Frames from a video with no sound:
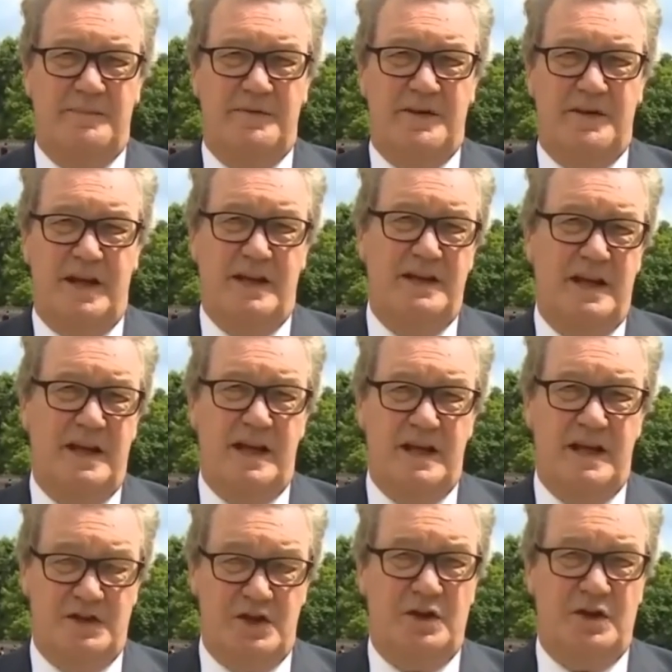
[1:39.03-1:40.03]
then
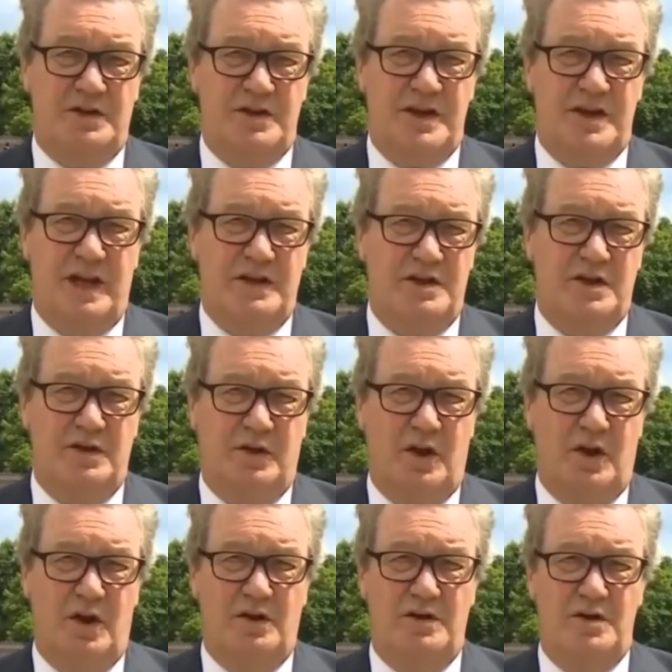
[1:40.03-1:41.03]
it shouldn't take too
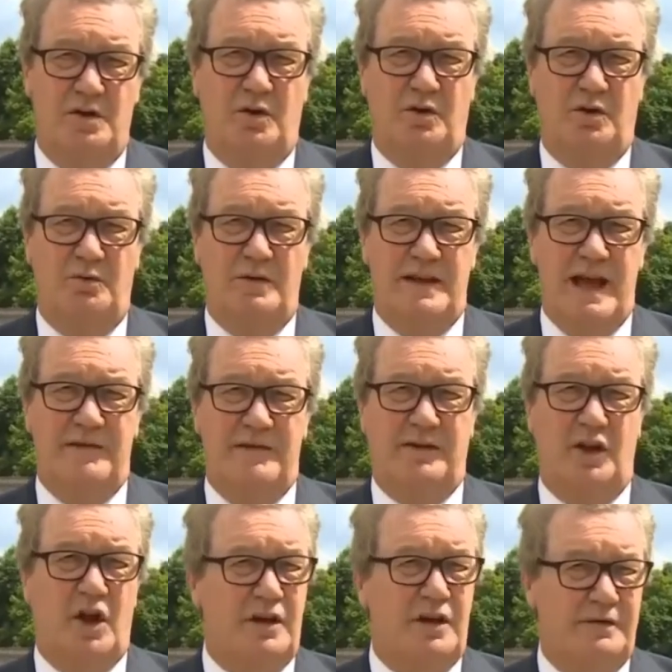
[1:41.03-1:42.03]
long at all. We have a
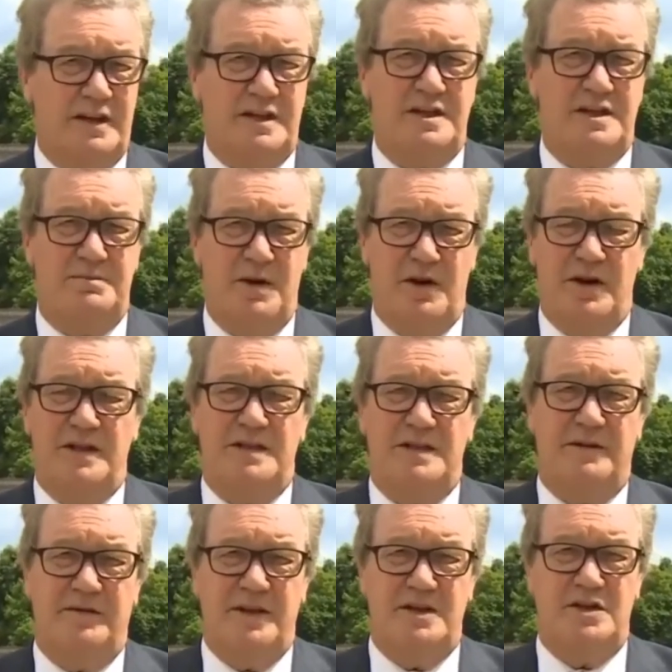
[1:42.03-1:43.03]
lot of experience
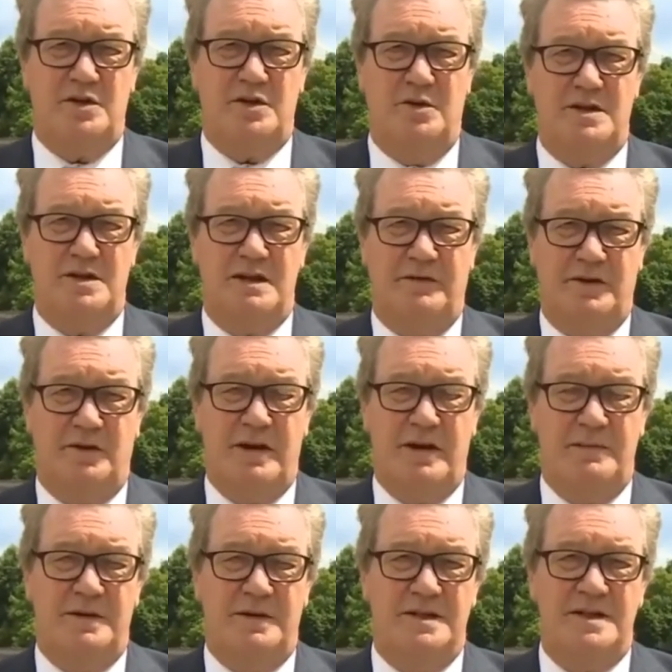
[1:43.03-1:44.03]
of these sorts of
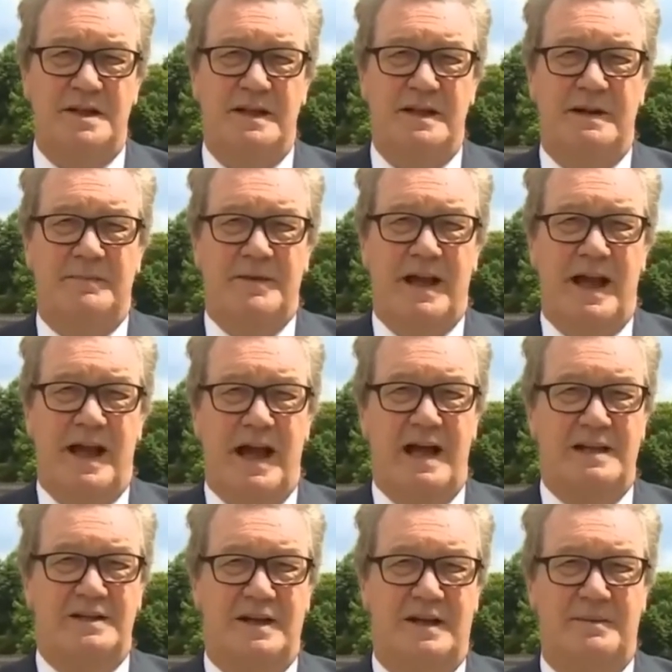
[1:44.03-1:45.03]
agreements,
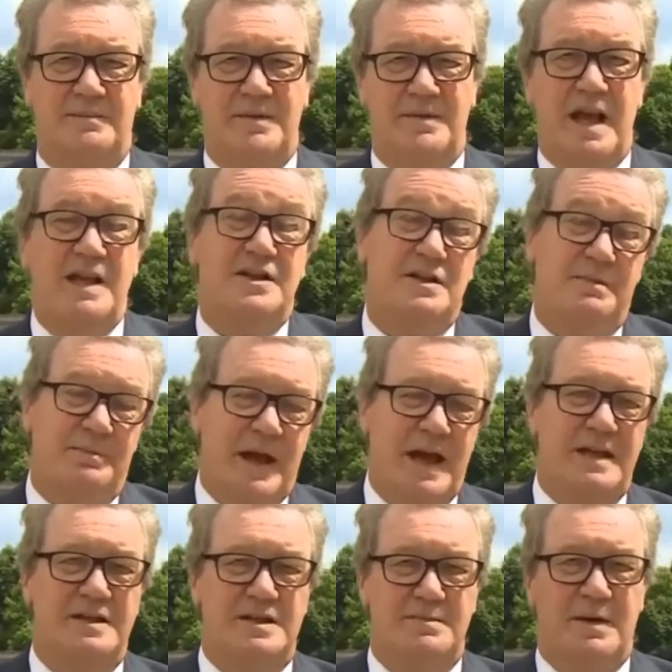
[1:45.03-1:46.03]
and it
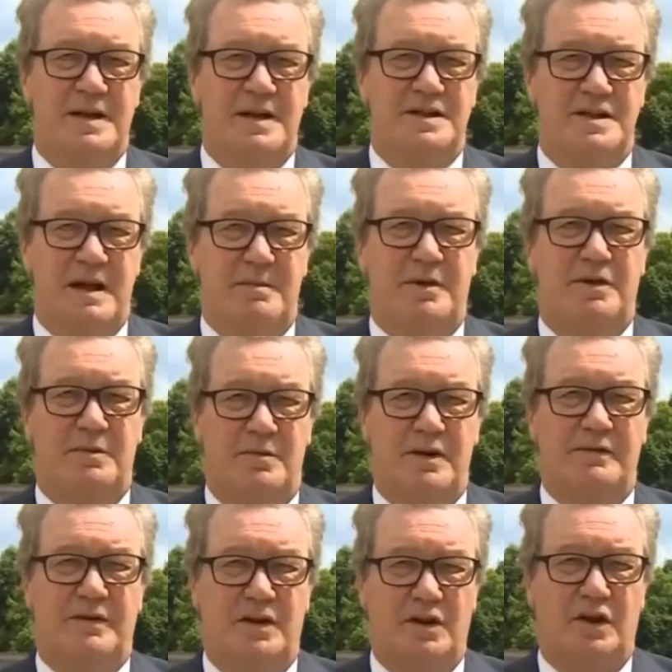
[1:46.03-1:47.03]
depends, but some of them
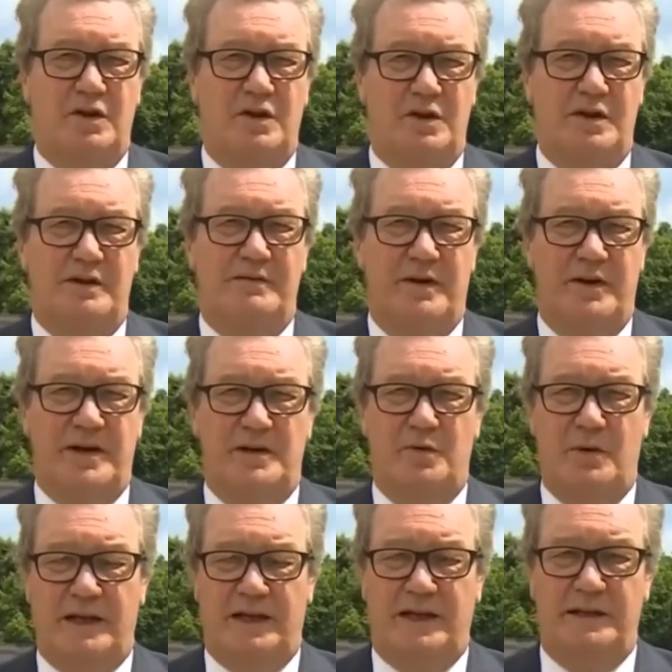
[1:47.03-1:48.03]
we've concluded very
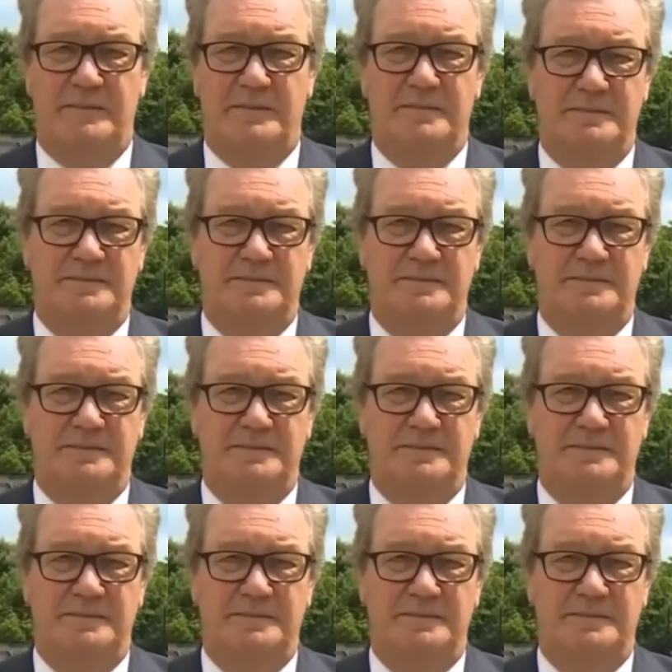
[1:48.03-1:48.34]
quickly.